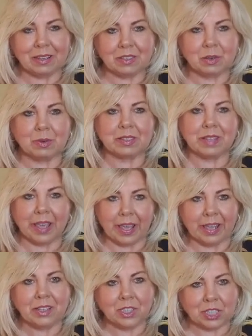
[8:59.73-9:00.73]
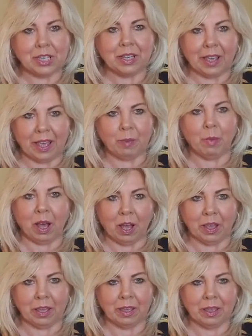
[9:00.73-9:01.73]
so it's
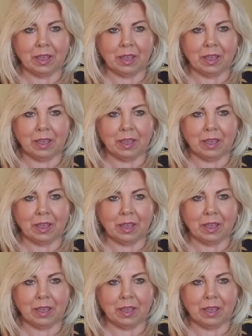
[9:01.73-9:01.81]
HEMISYNC,